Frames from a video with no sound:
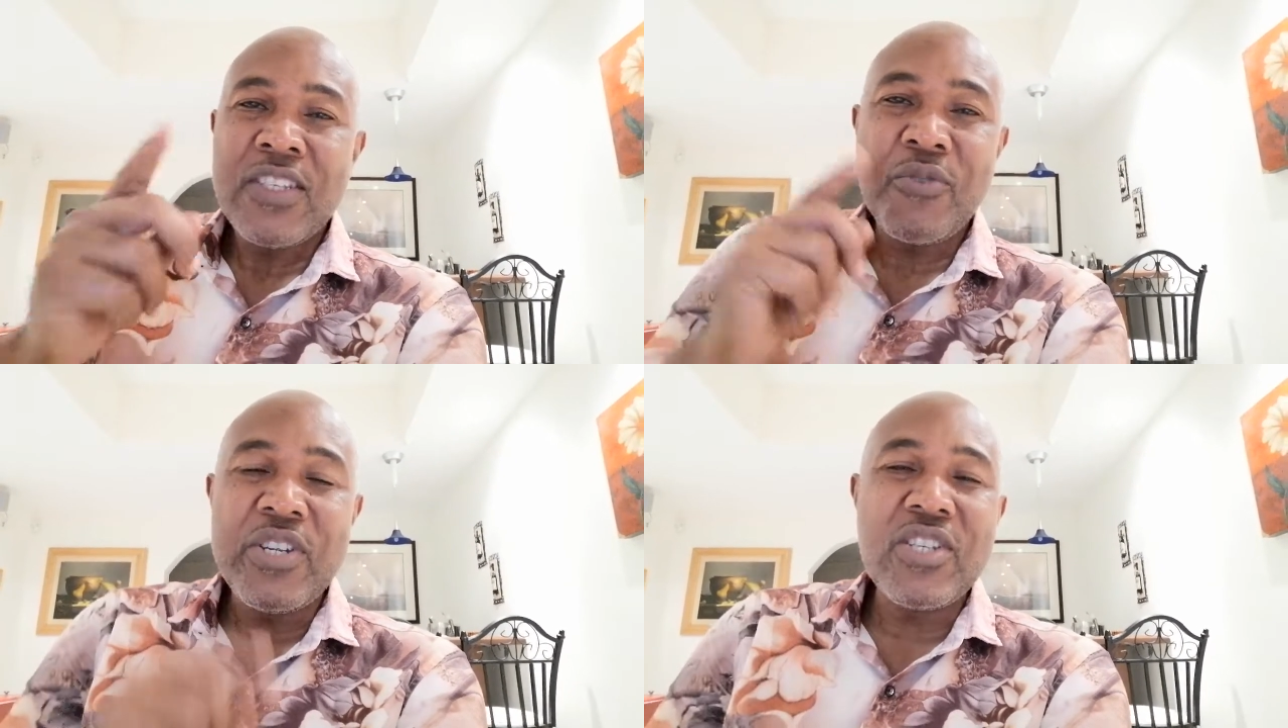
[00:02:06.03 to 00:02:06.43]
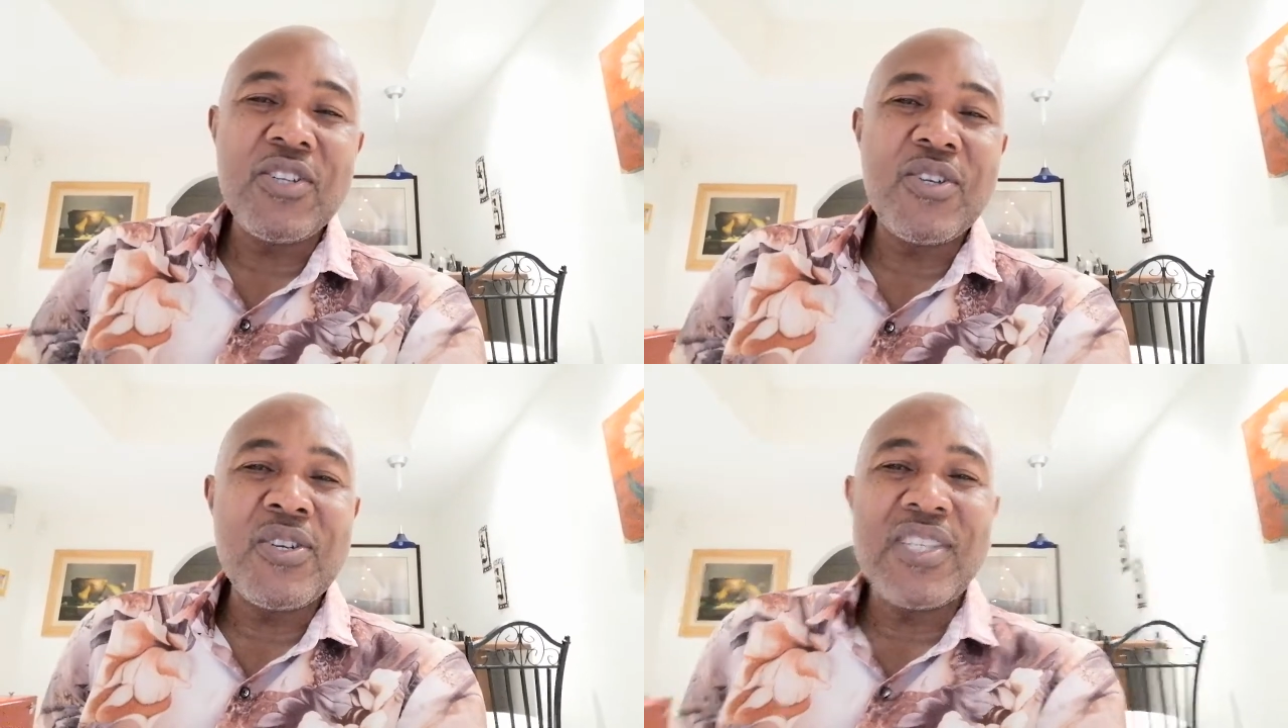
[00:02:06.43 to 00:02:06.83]
So reach
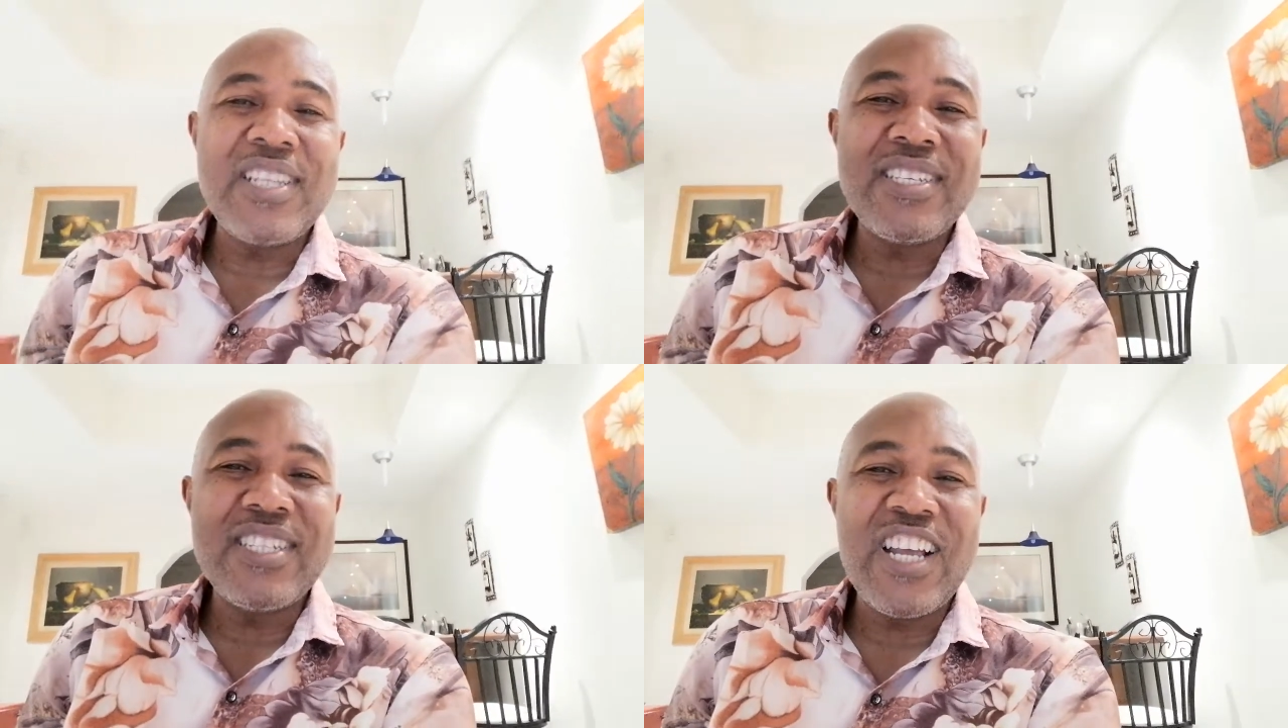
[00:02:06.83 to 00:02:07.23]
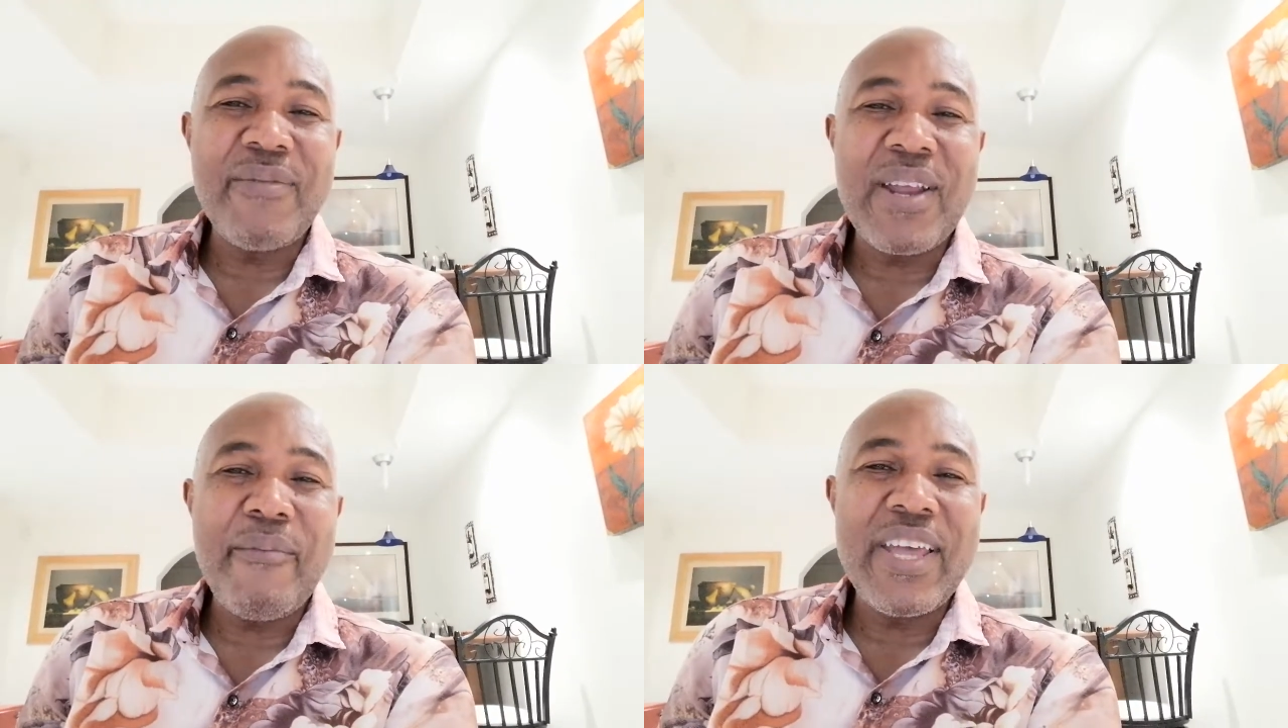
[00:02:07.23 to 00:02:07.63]
out to us, ladies and
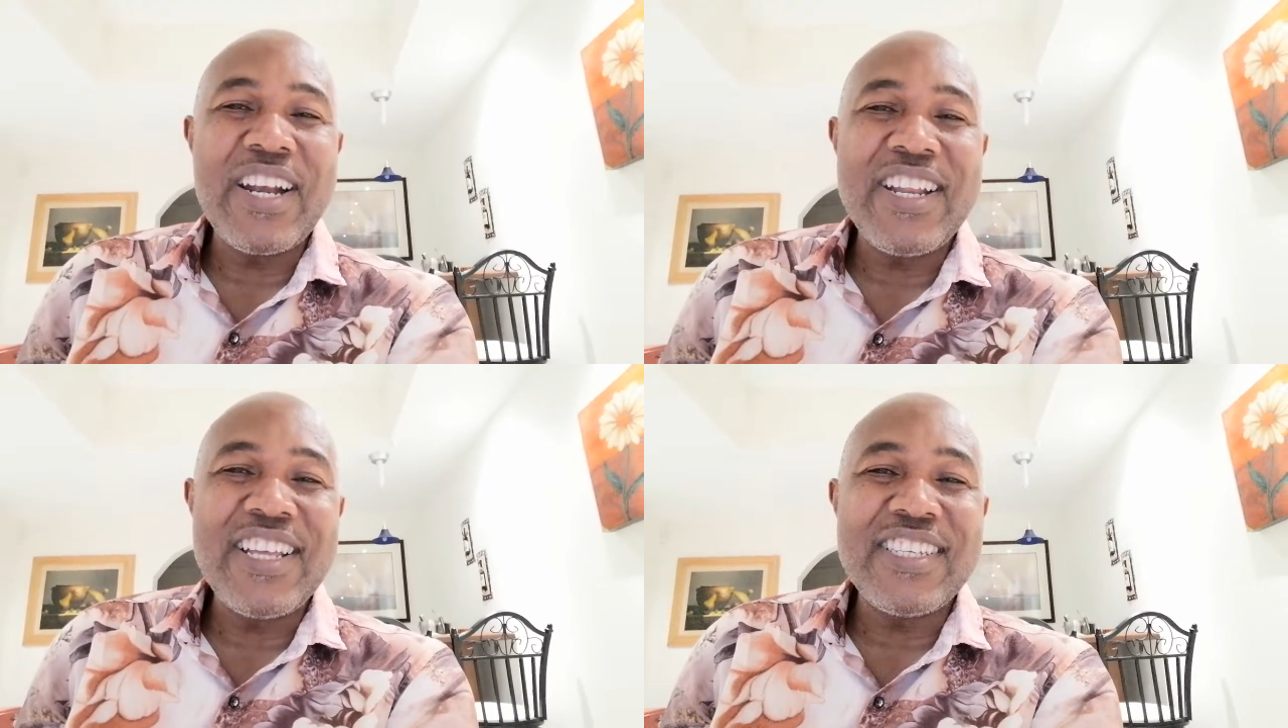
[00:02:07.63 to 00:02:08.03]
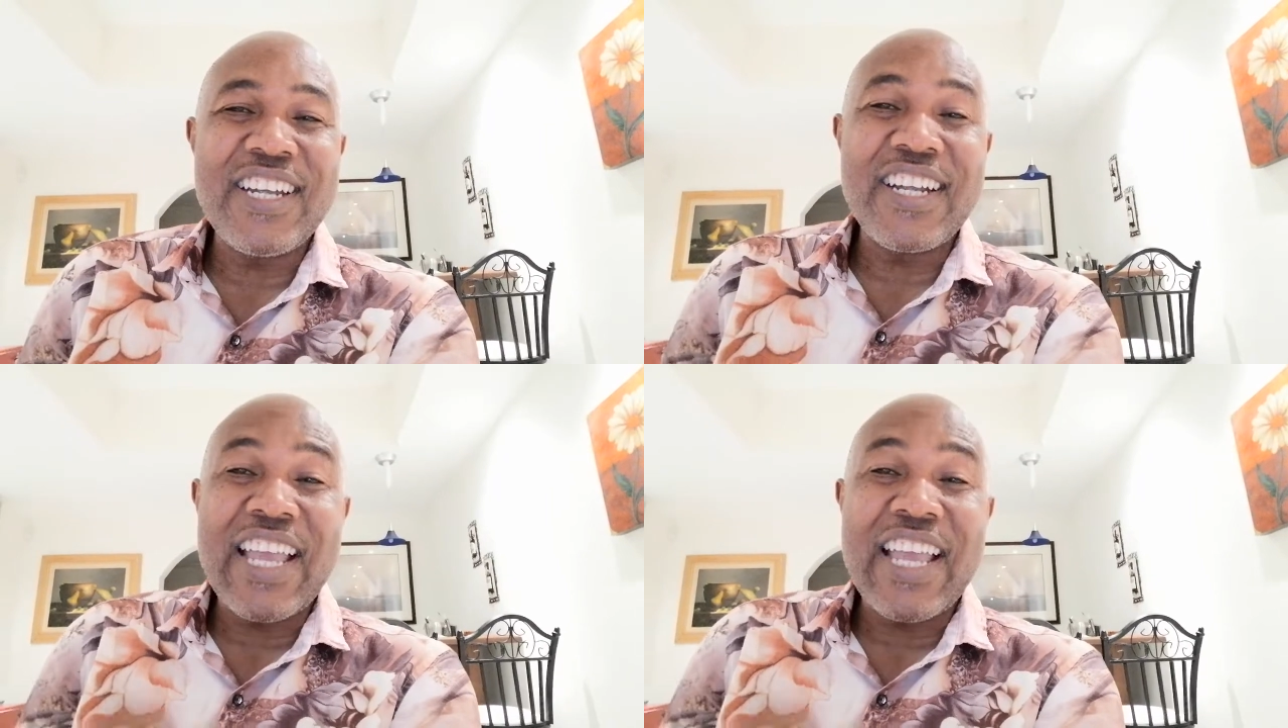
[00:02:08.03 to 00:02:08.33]
gentlemen. A better day is here.